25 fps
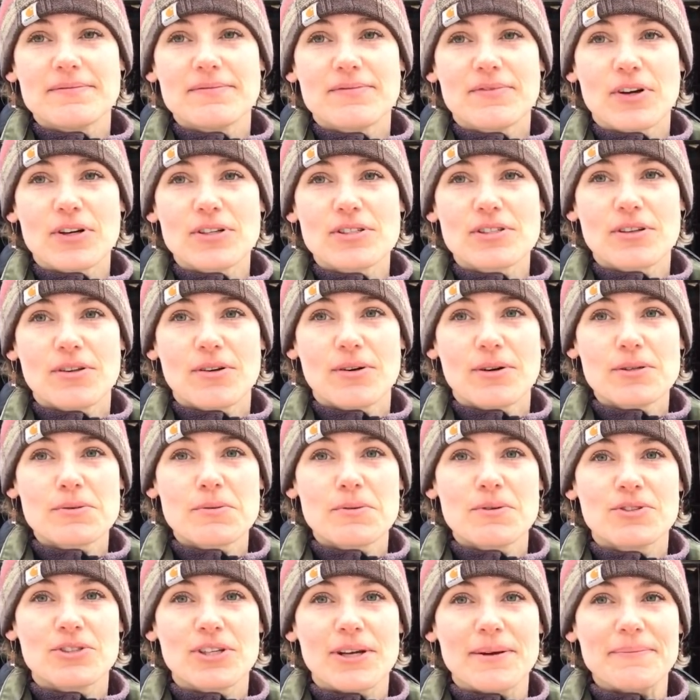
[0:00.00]
Versatile
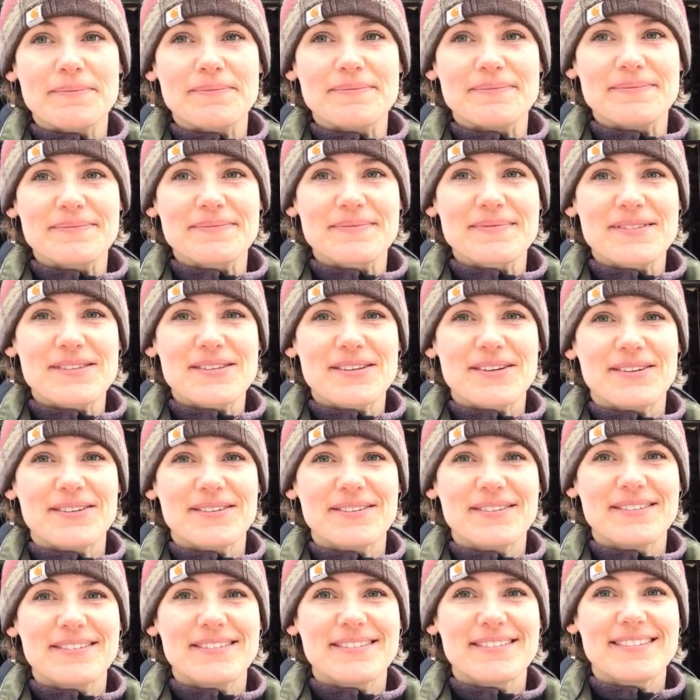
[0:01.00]
Horsemanship. So
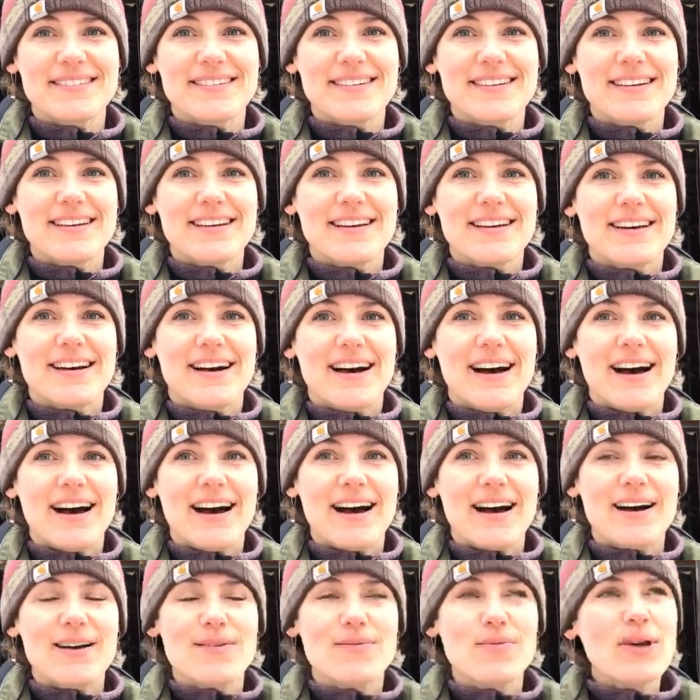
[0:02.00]

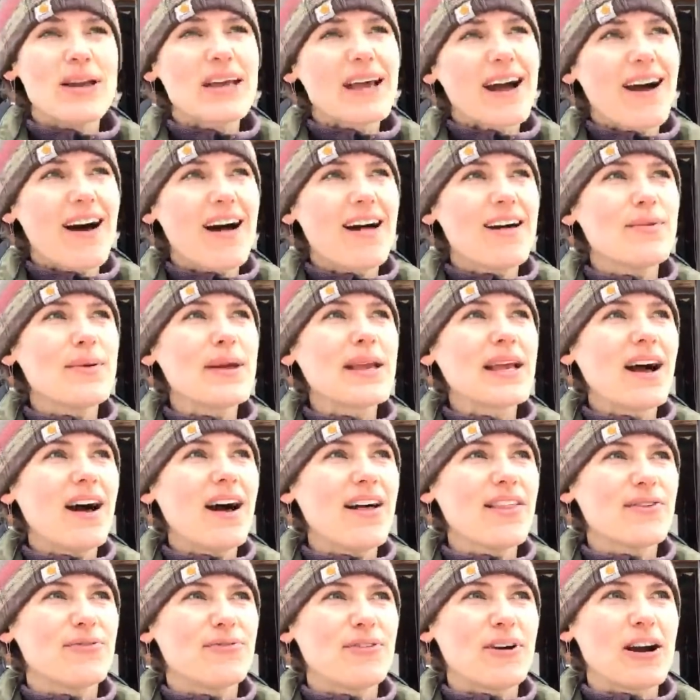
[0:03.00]
we
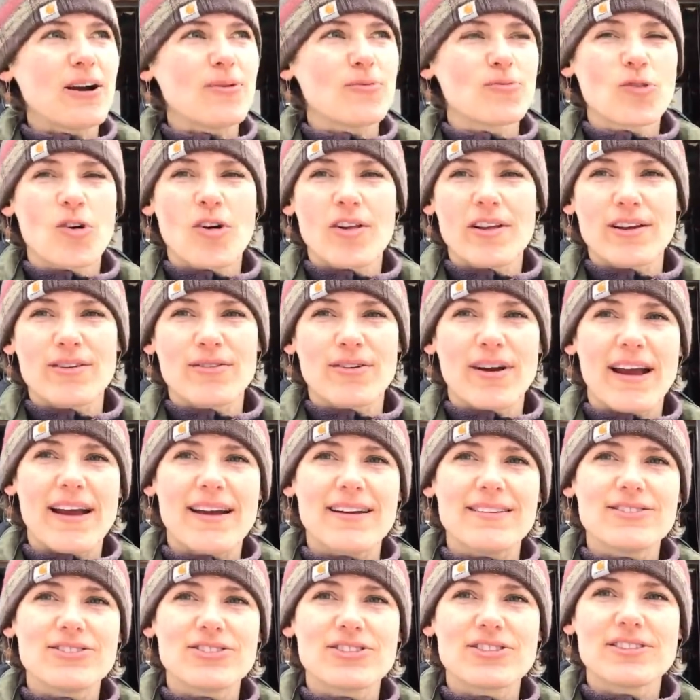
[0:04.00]
call the farm Rolling
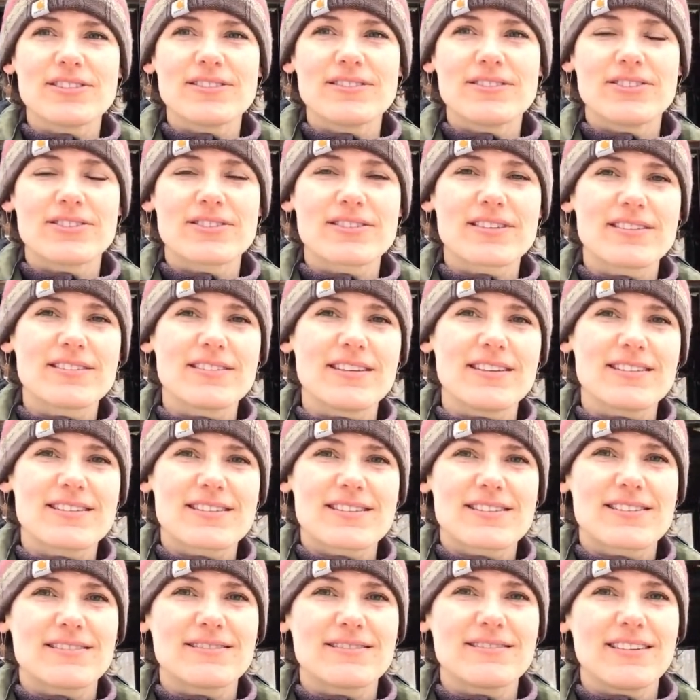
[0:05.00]
Ranch just because
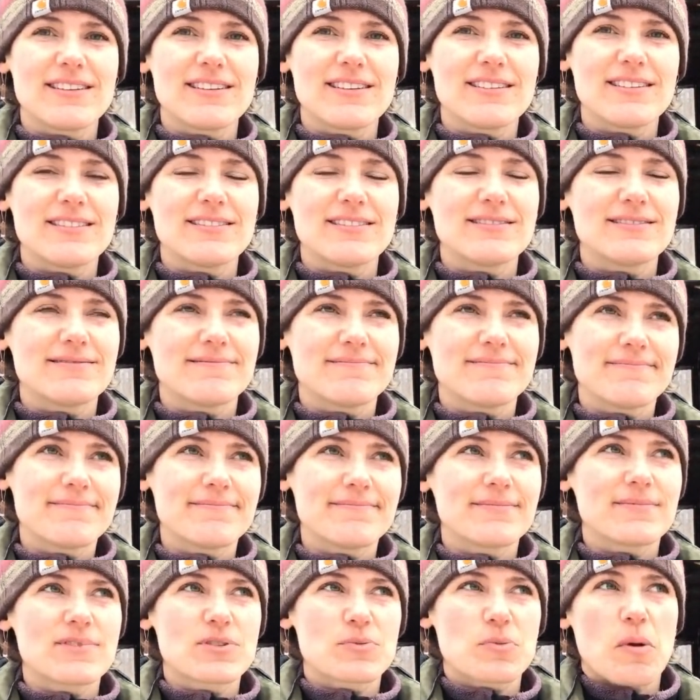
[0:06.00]
it's
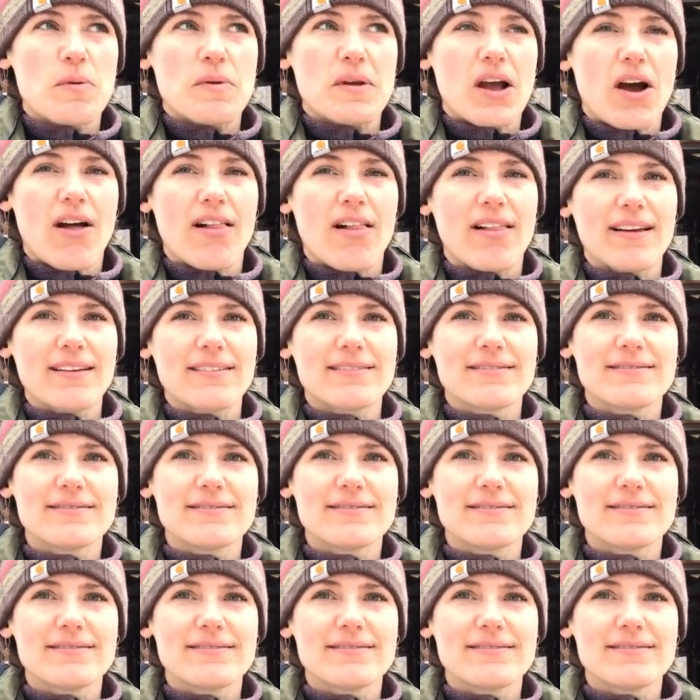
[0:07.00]
what we call it.